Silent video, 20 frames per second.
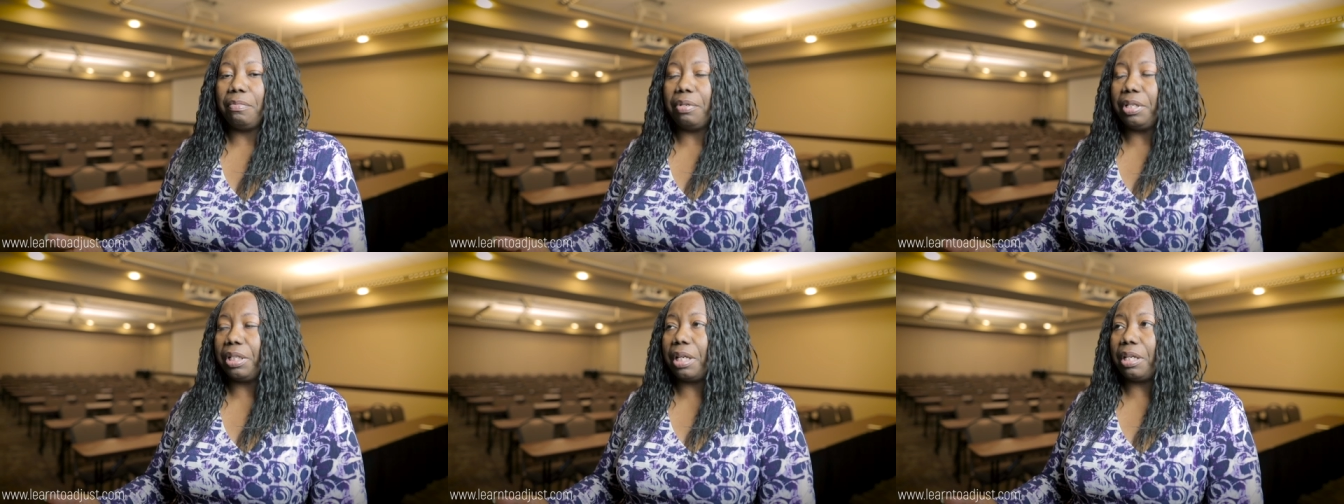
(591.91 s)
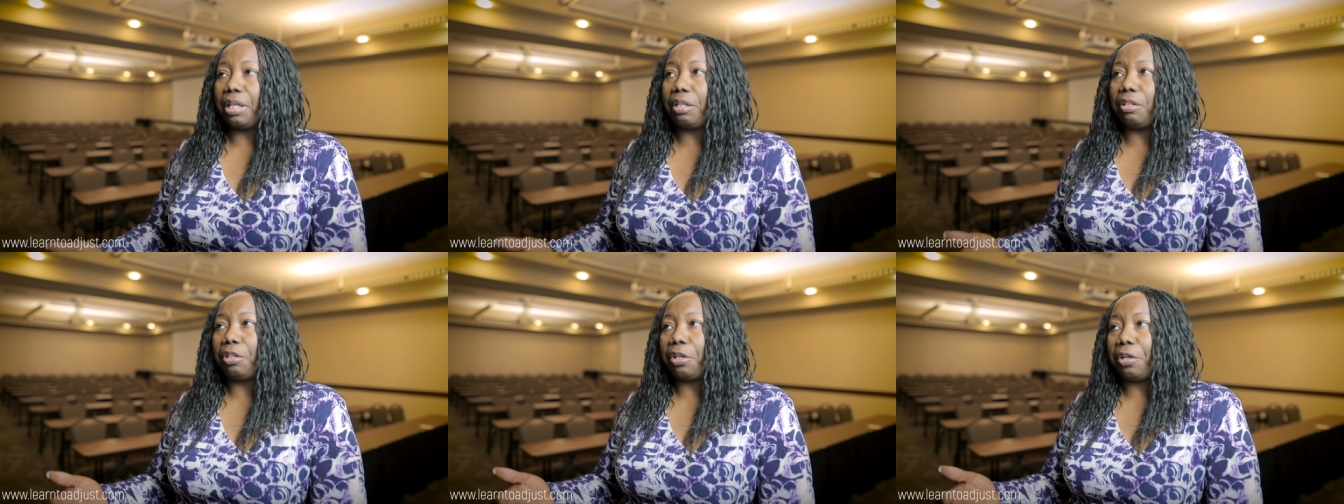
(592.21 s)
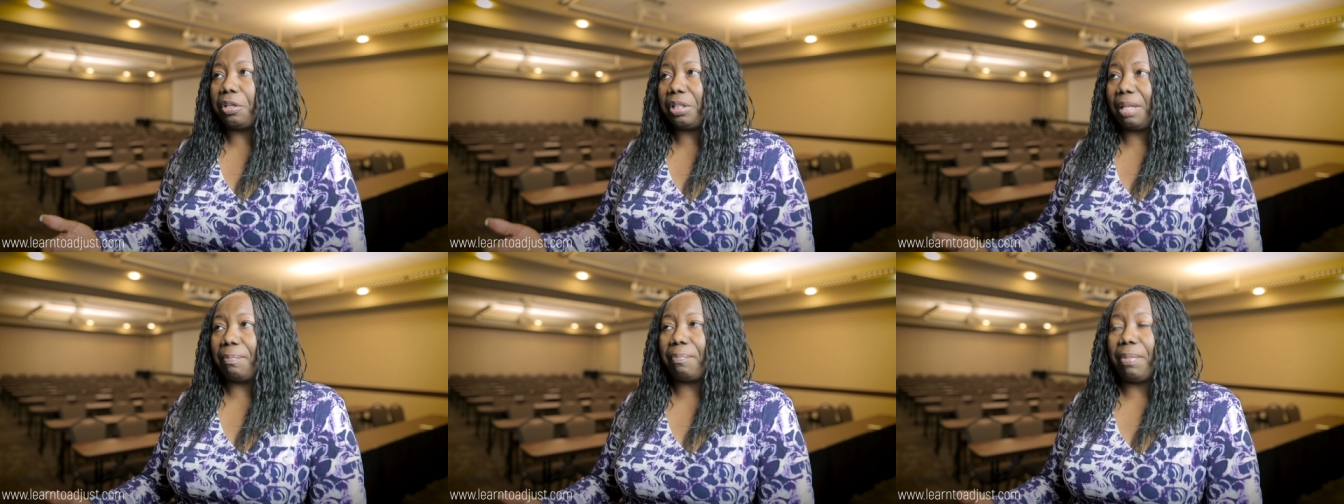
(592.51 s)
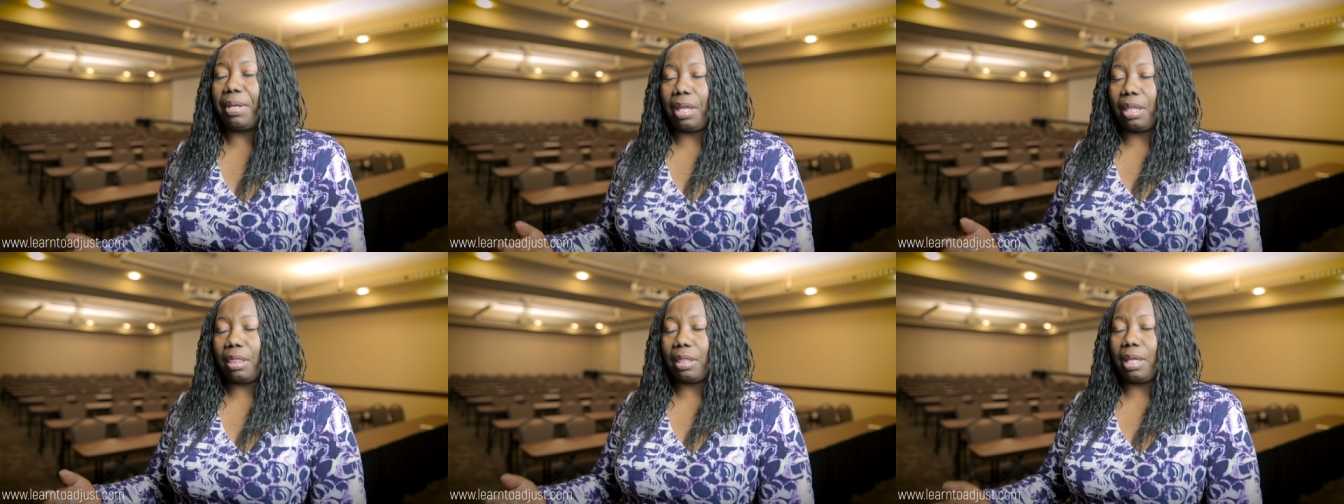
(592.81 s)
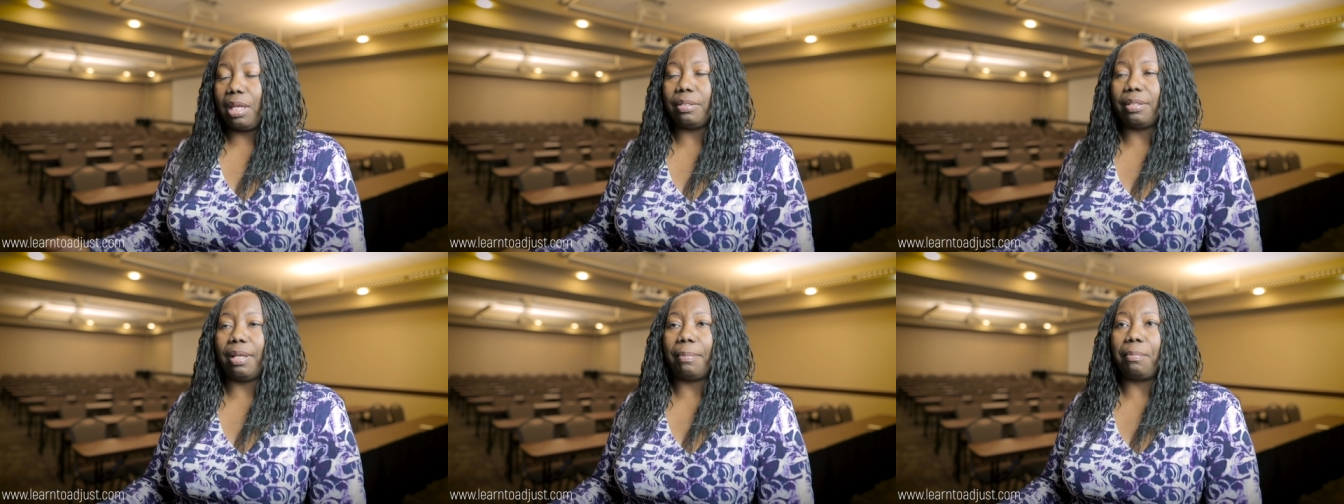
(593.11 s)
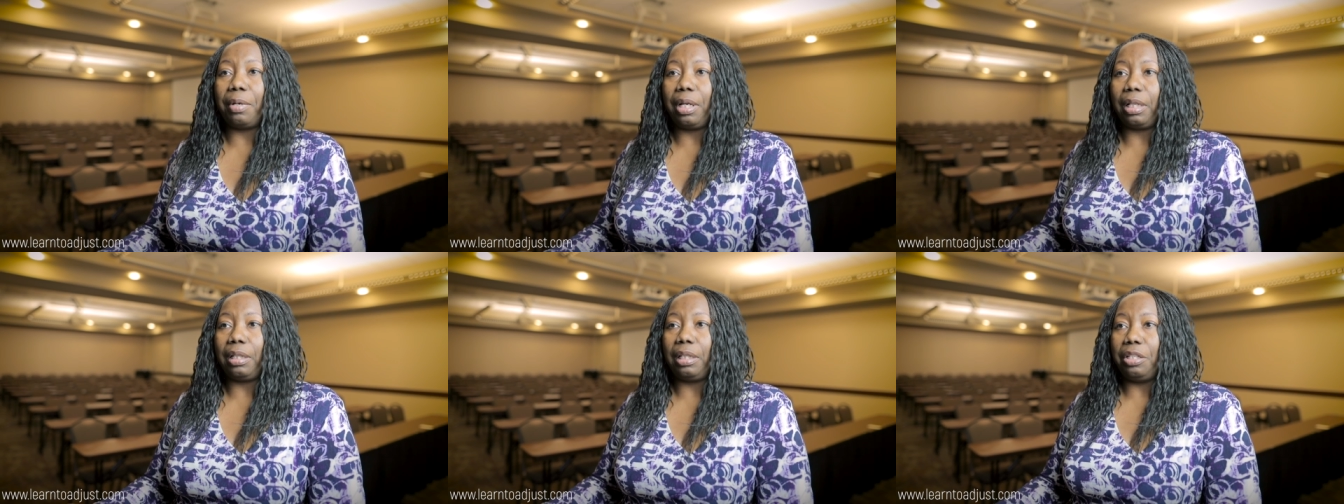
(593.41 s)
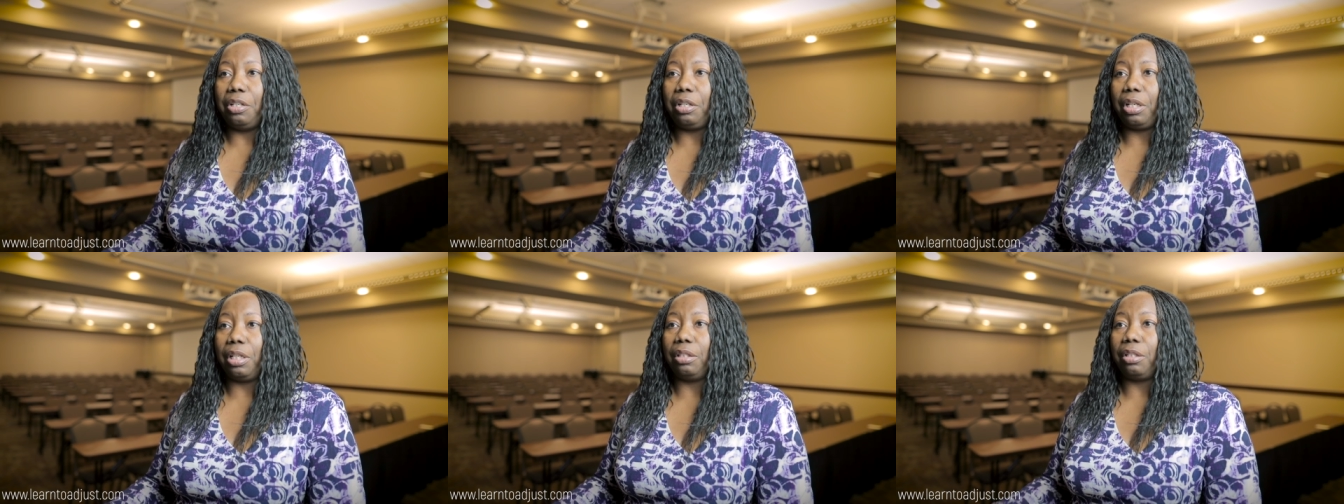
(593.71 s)
pretty good at learning and picking things up
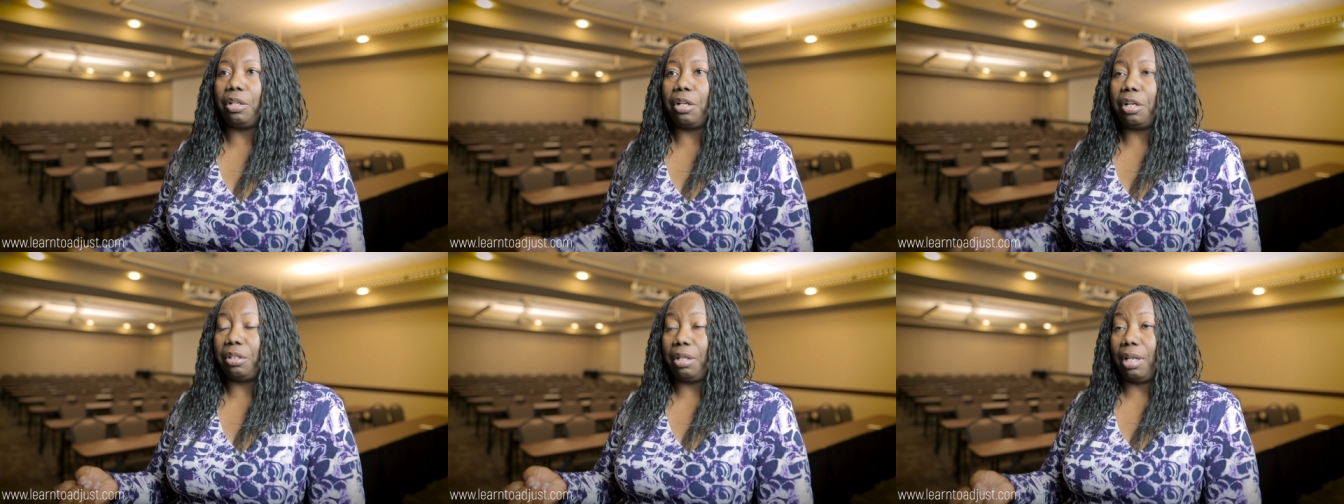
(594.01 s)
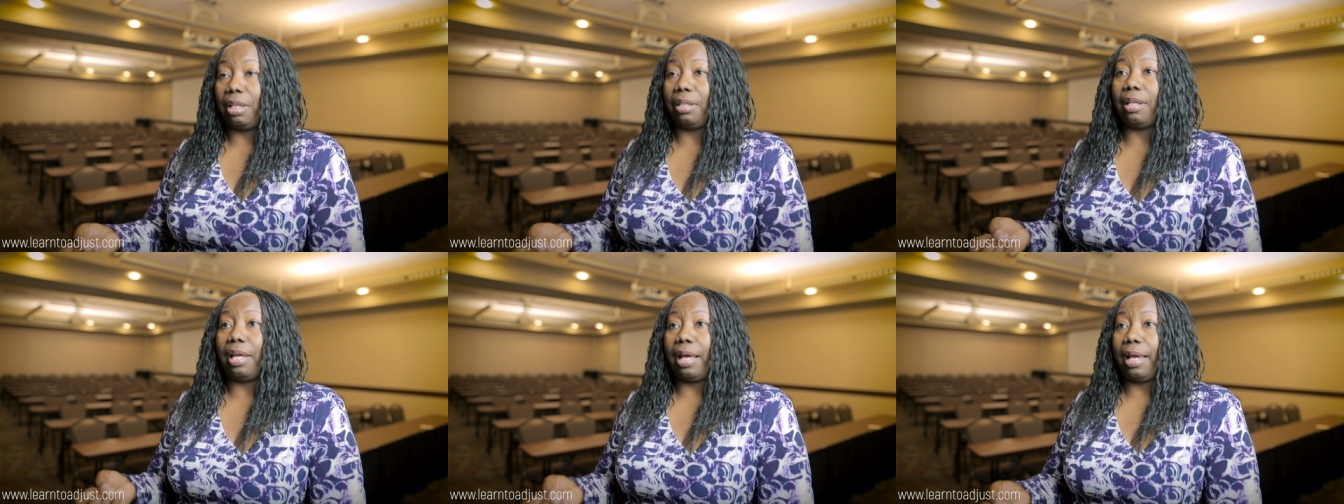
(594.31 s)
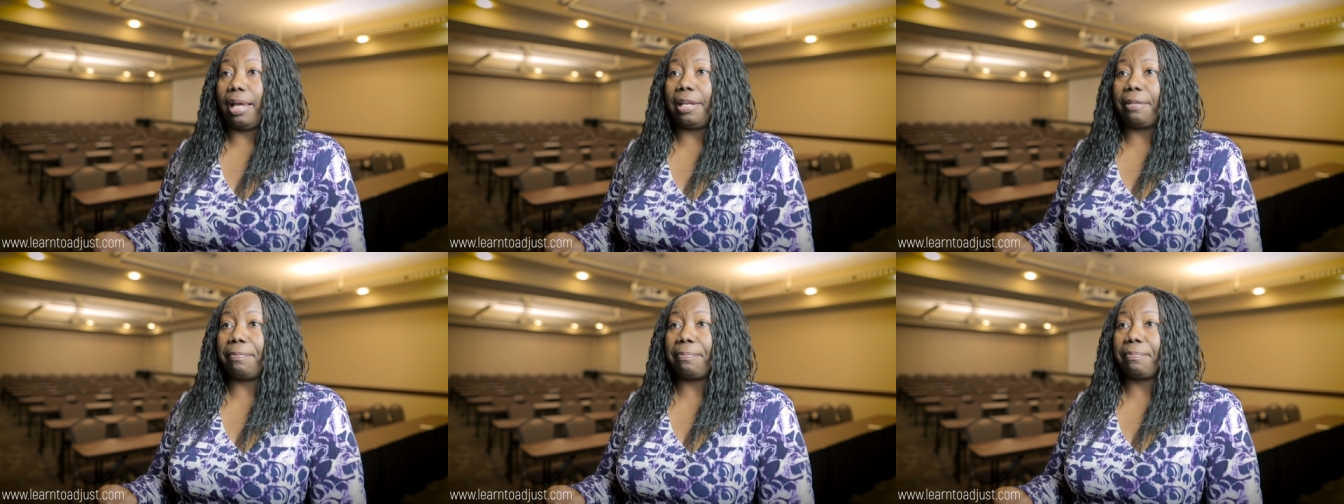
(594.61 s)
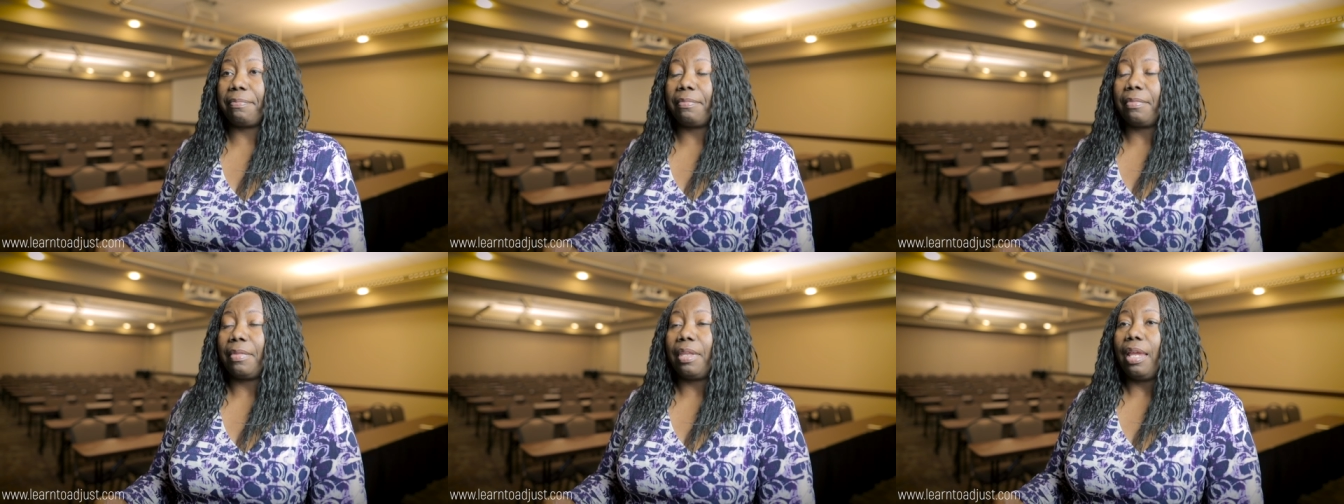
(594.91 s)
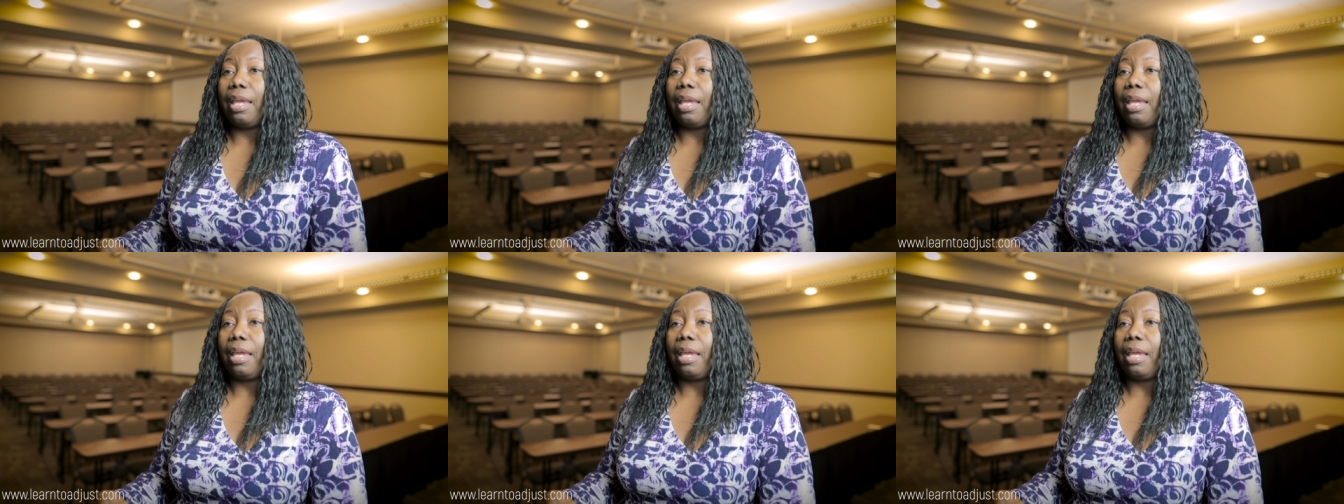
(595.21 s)
quickly. You can learn online.